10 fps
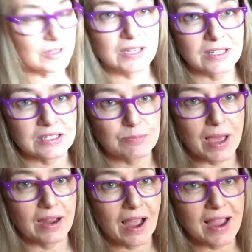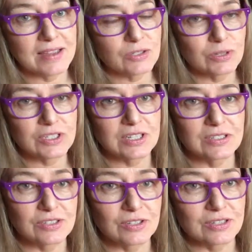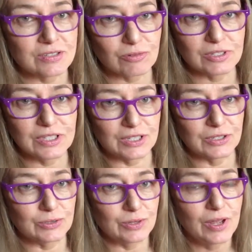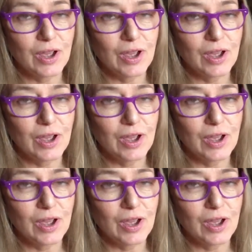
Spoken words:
looking at this bag. I switched into this really cute